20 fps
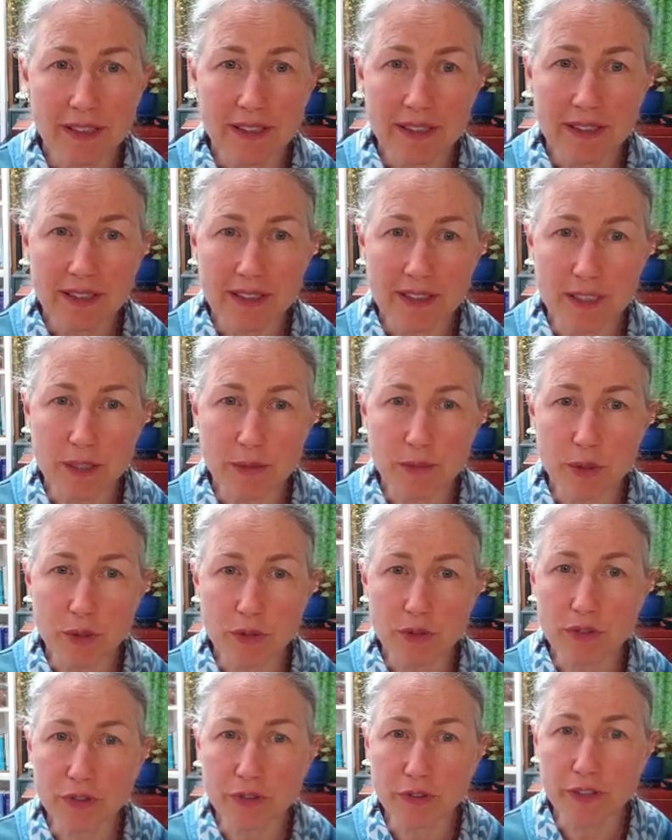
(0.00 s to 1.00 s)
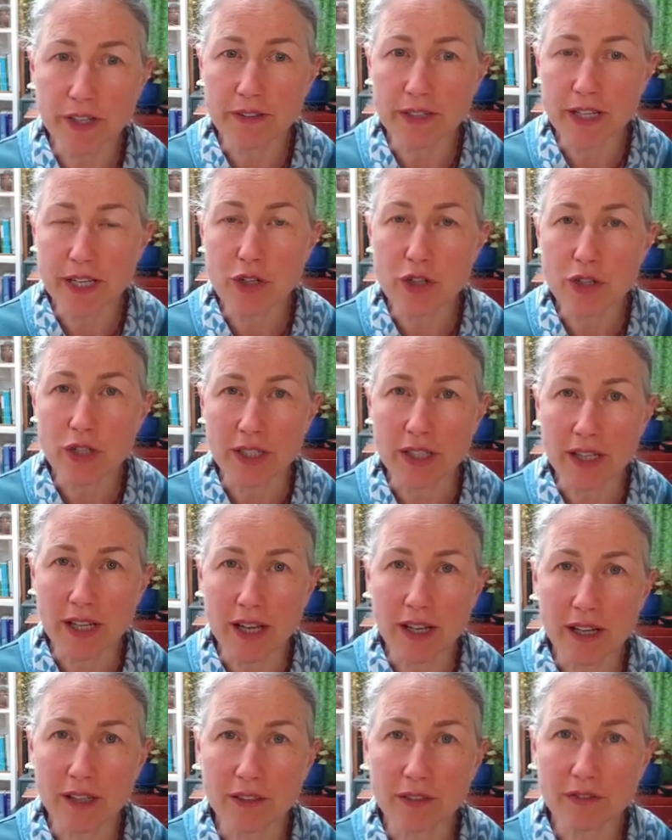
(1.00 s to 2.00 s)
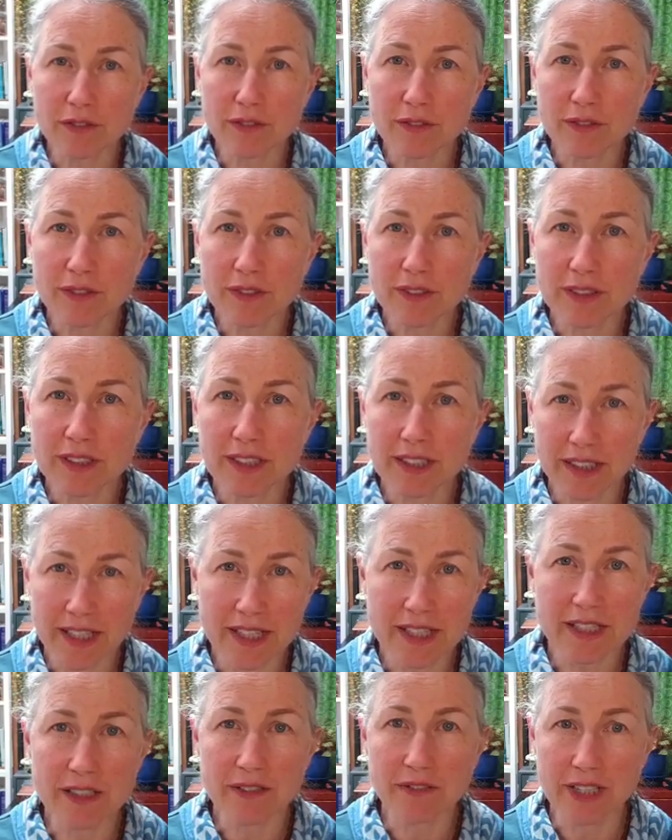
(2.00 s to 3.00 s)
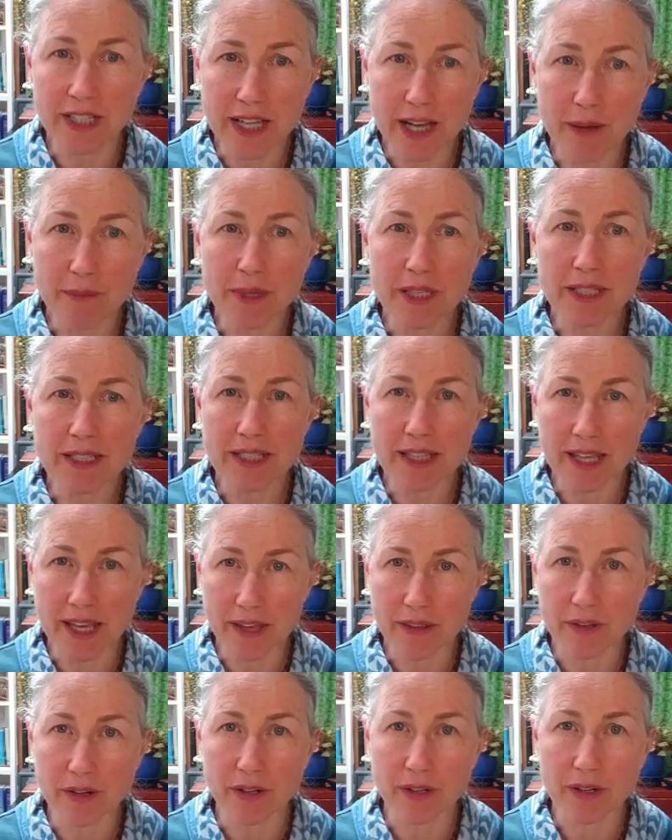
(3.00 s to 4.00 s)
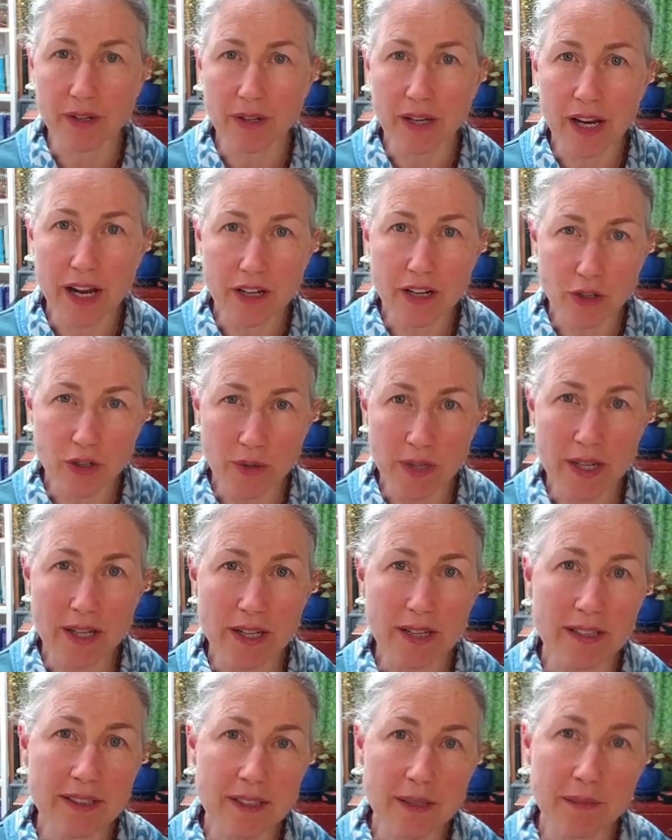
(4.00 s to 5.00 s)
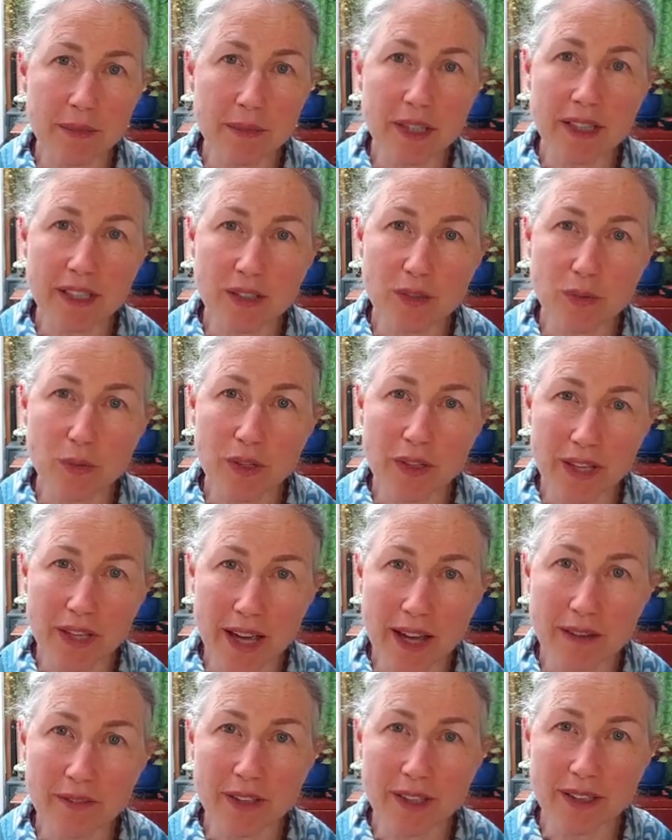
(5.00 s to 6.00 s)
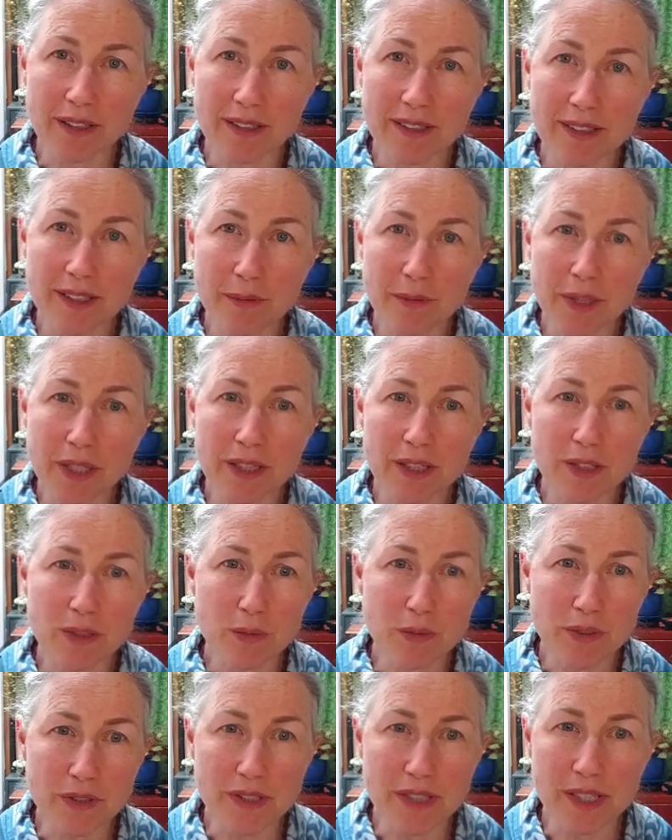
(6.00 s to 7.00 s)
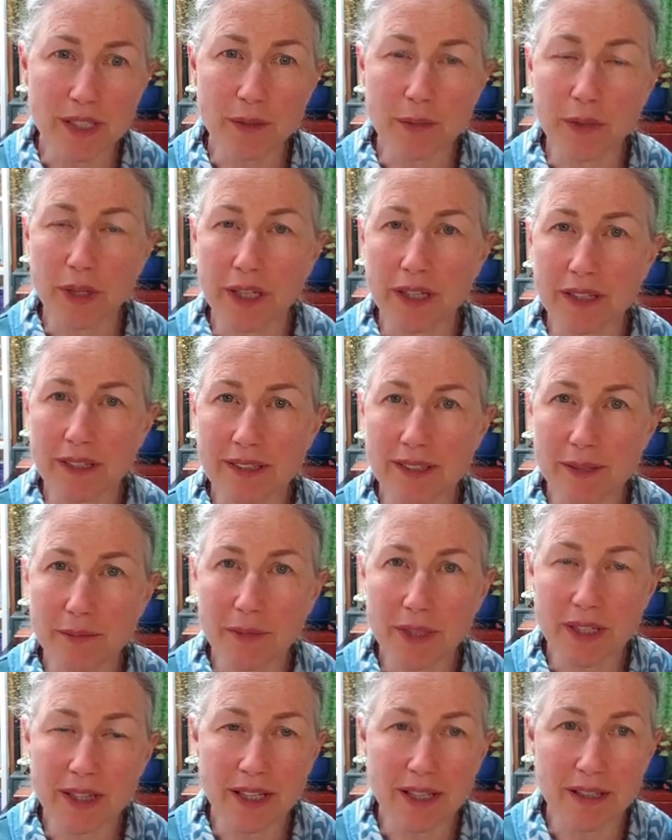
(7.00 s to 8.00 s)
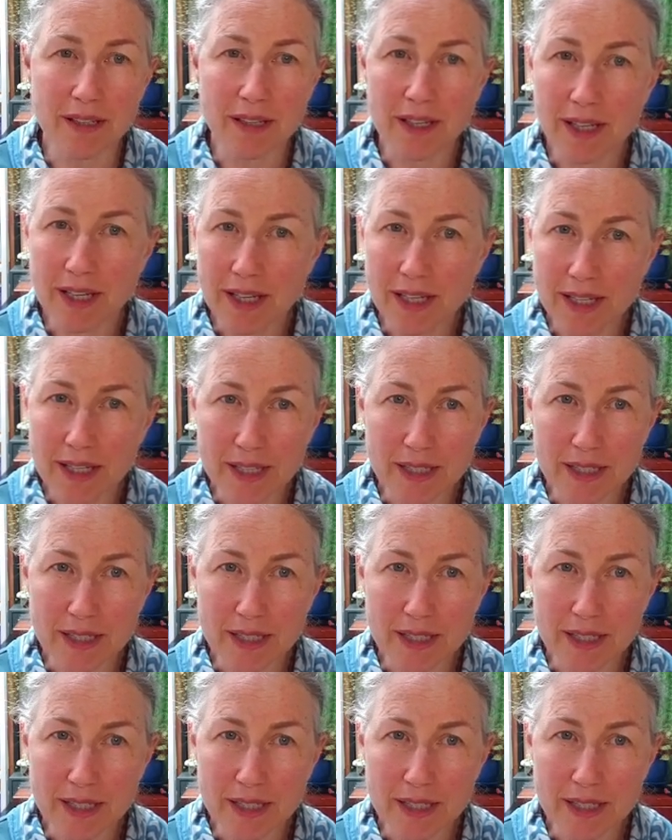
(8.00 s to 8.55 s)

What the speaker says: This beautiful foundation of collectively coming together and creating something that's worth having, something that's worth celebrating, something that is